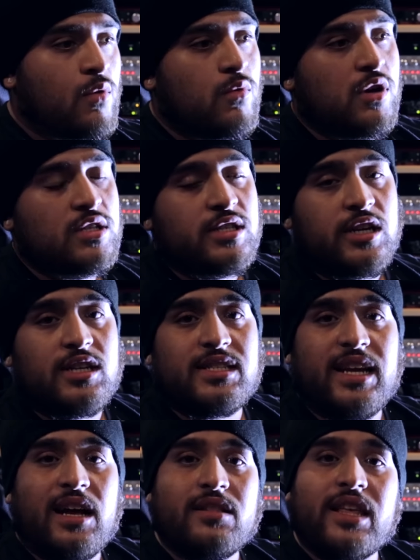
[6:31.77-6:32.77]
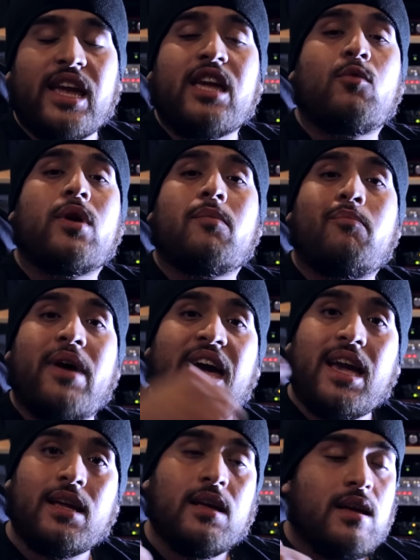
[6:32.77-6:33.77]
Well, it turns out that he went
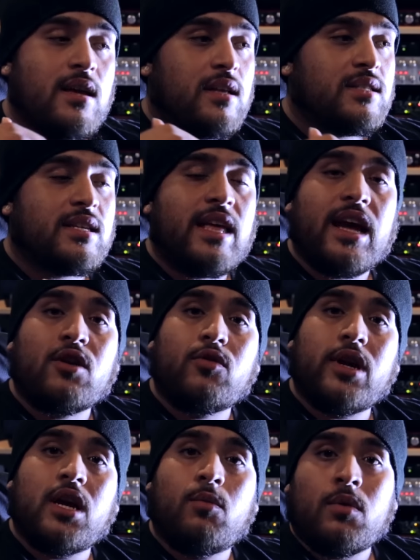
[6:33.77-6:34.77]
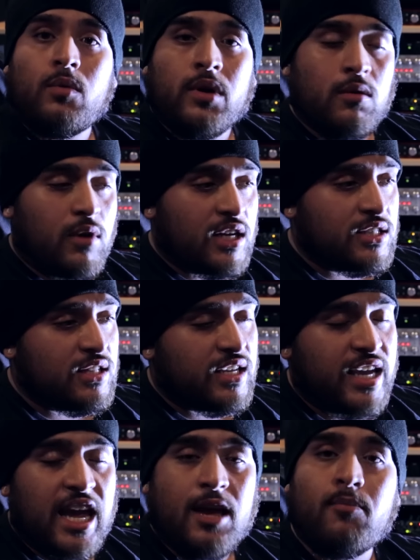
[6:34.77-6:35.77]
back to that crib where we were watching the
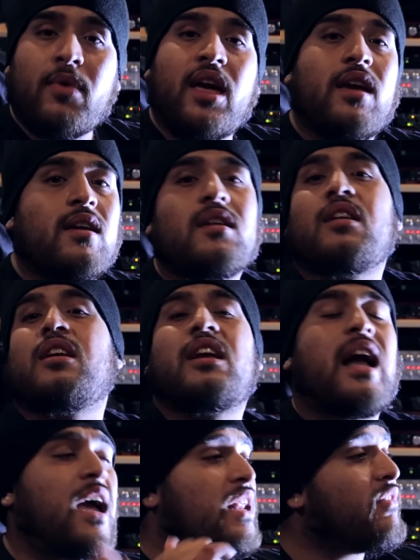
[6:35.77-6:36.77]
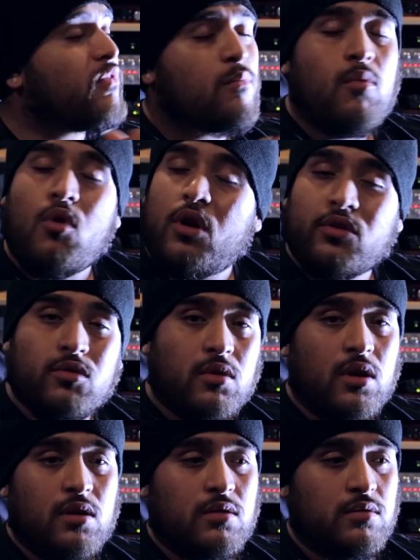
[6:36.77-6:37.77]
game at and he got even more
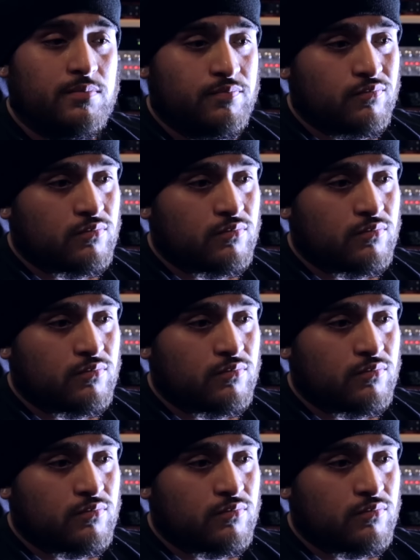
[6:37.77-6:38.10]
thrown